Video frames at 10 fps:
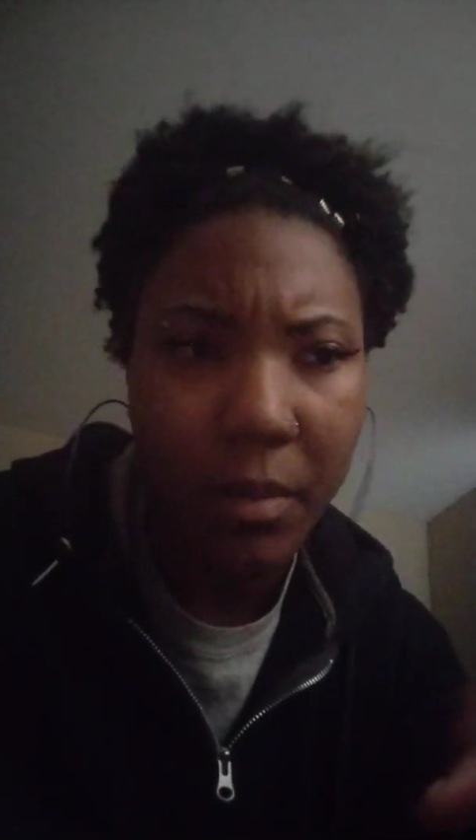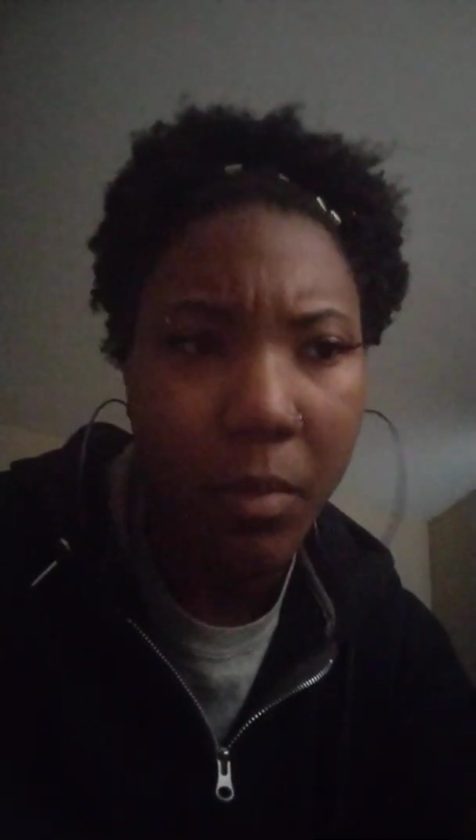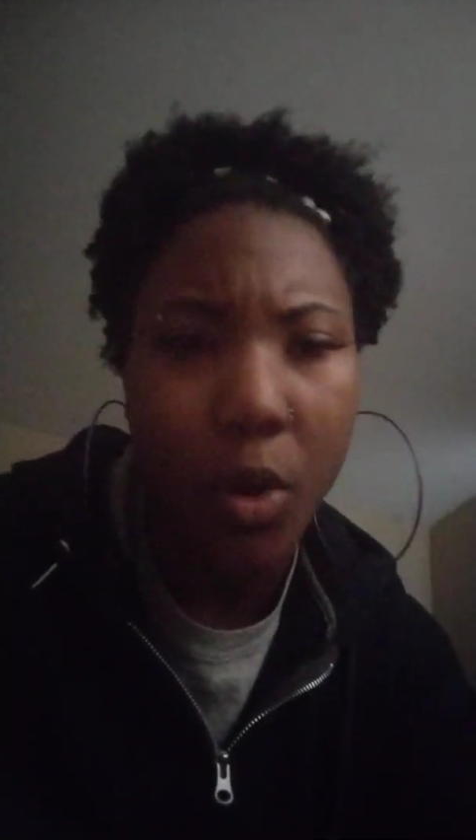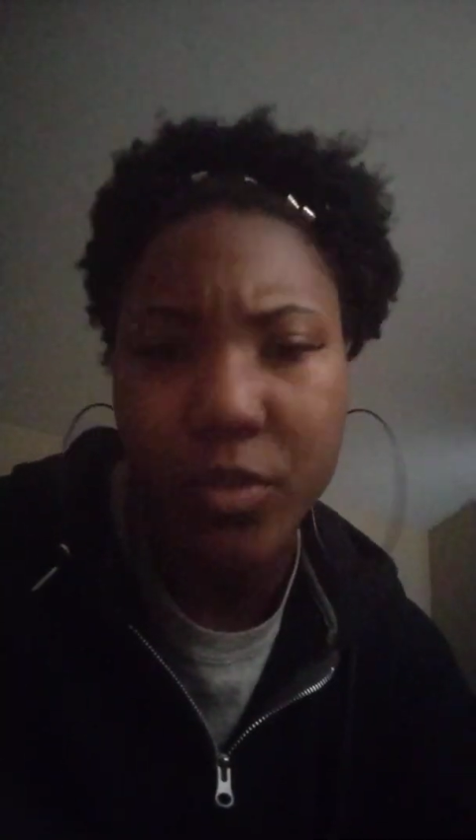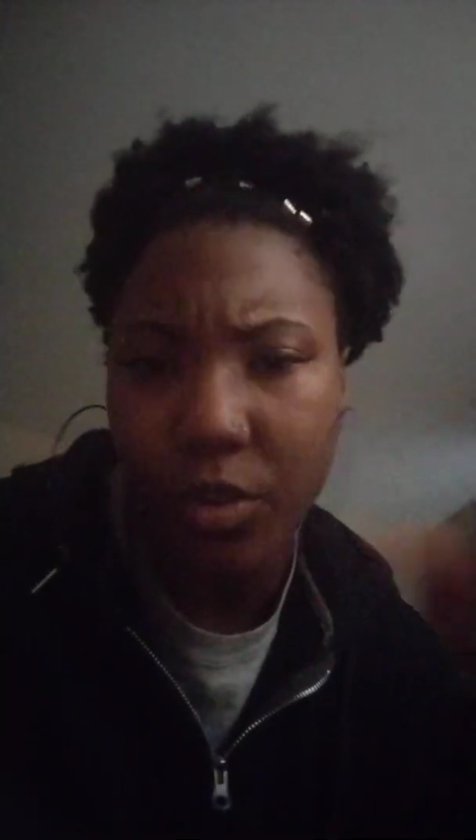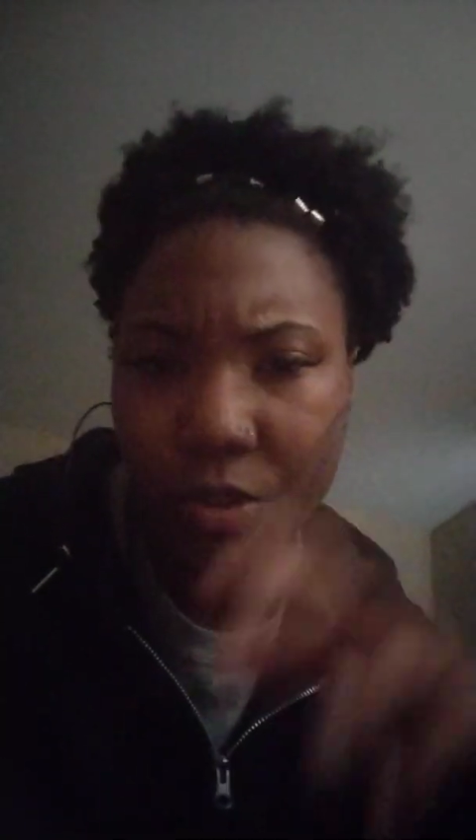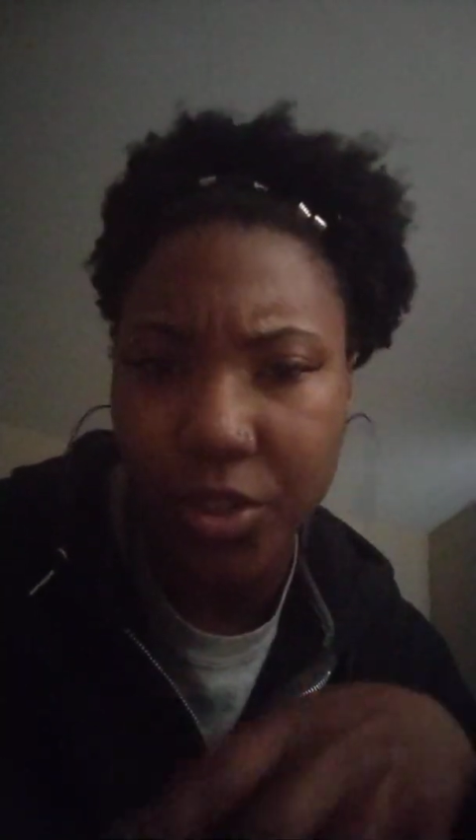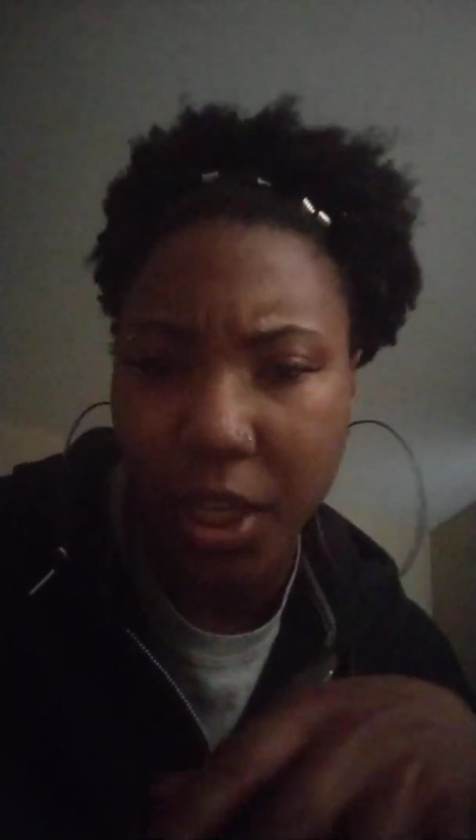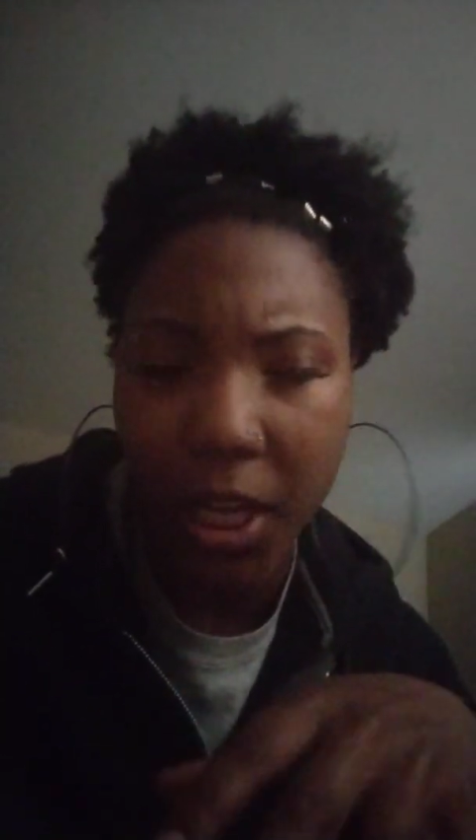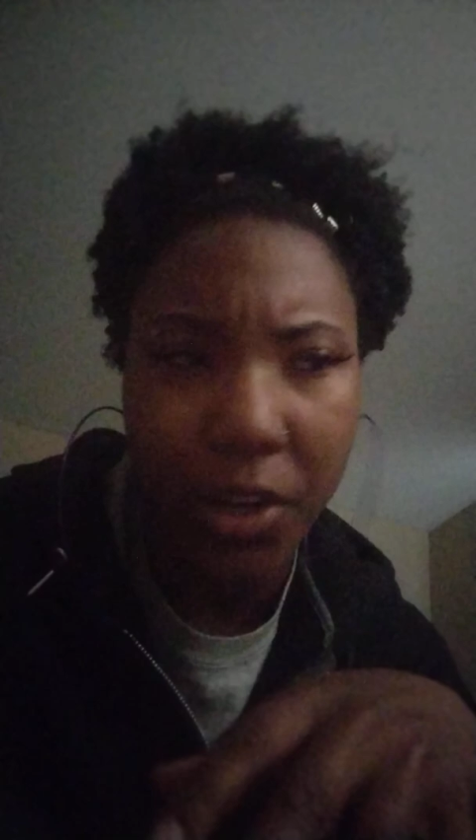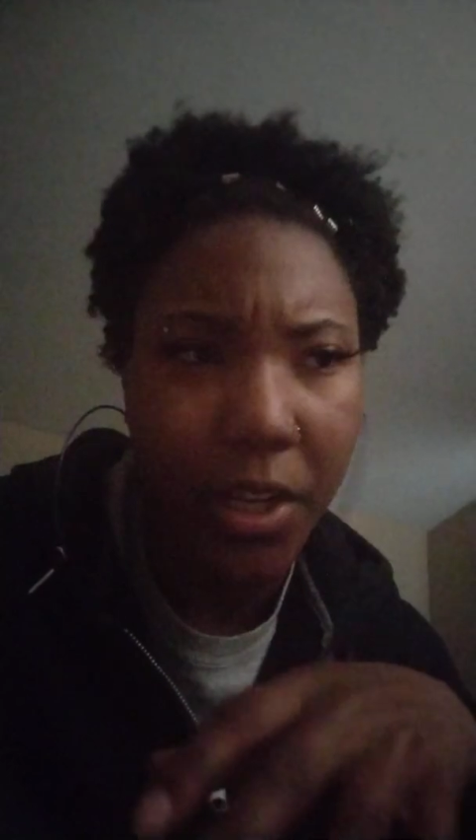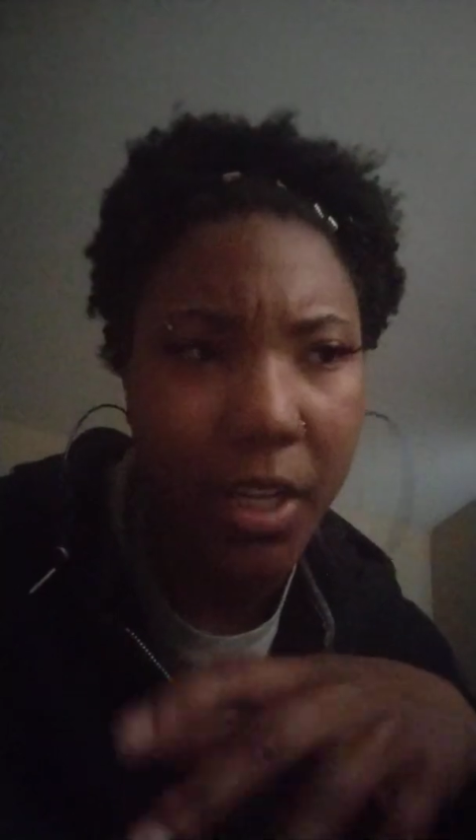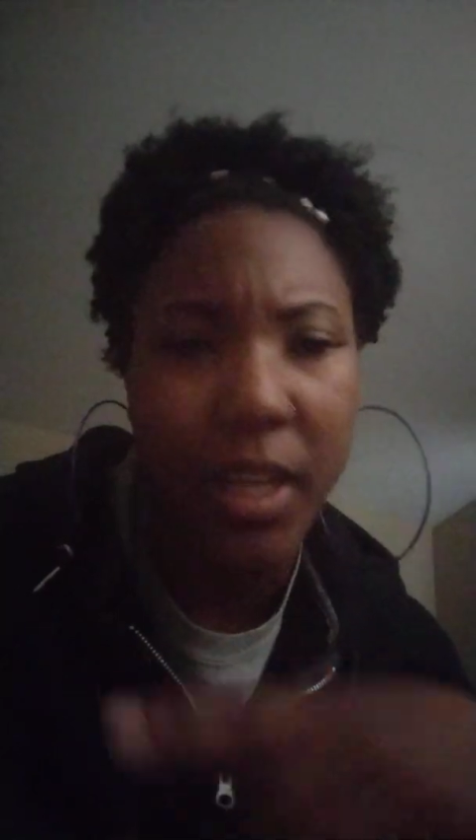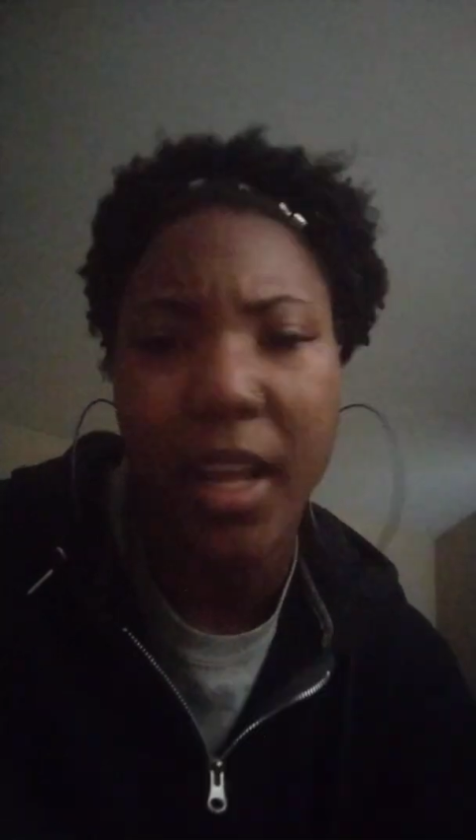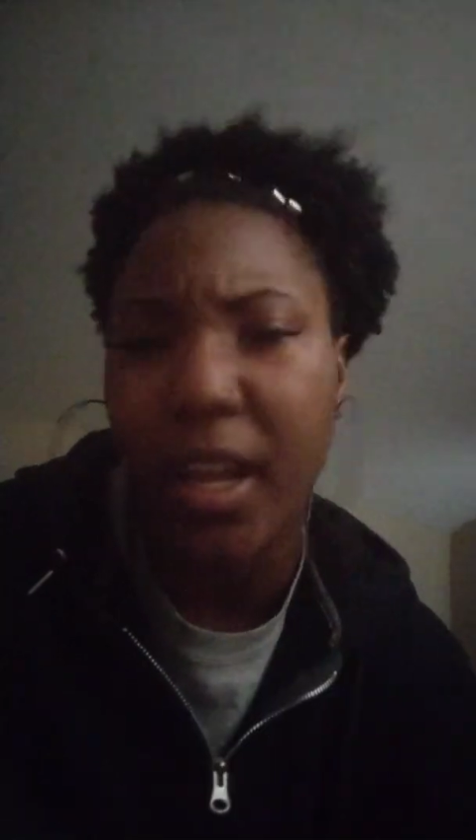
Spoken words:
both social security